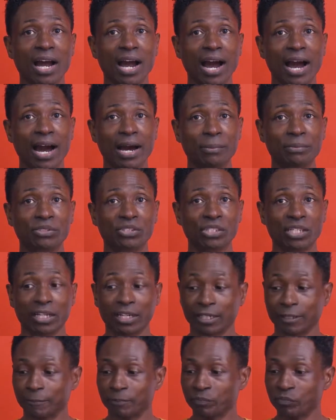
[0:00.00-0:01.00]

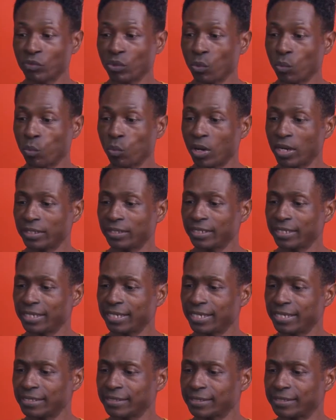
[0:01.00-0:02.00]
object? What
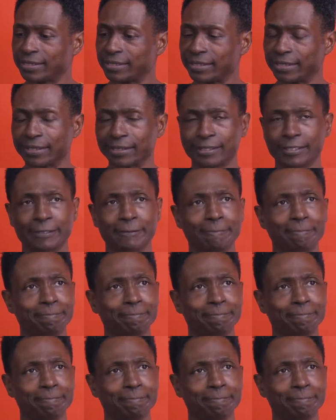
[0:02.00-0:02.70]
is this?